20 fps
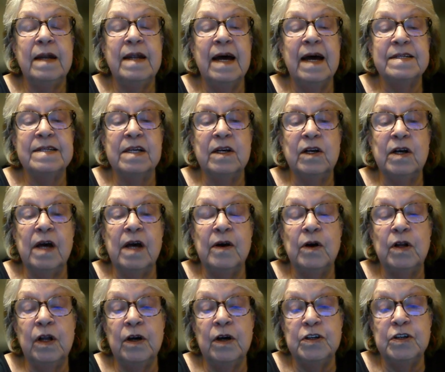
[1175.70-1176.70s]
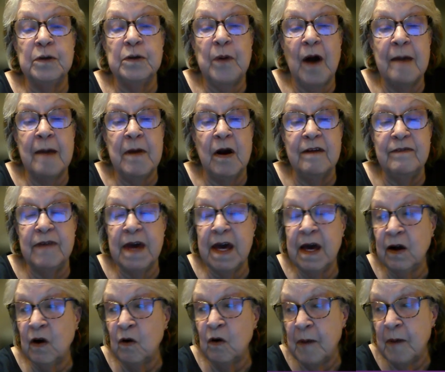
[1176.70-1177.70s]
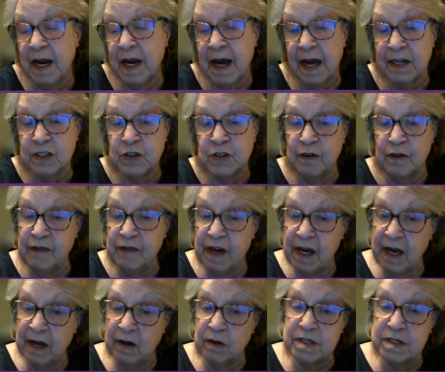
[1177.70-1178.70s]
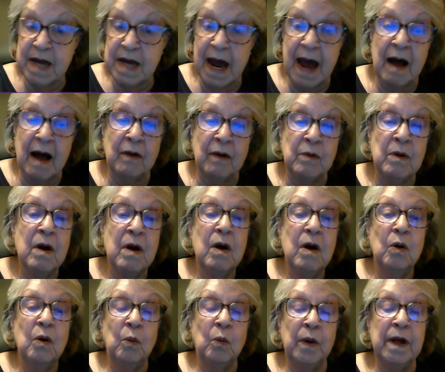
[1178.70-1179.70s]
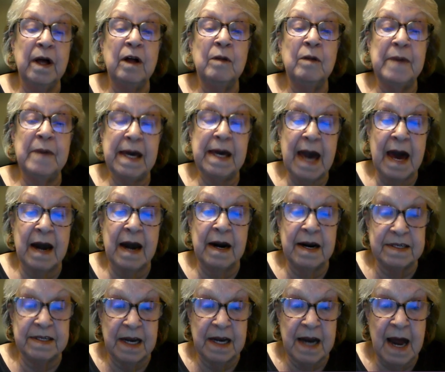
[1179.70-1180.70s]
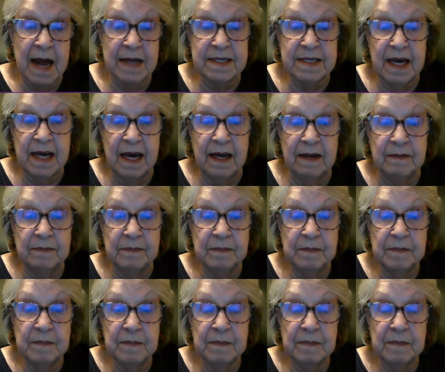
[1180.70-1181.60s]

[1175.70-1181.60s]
It doesn't include your primary vehicle, but extra vehicles now will be counted as an asset.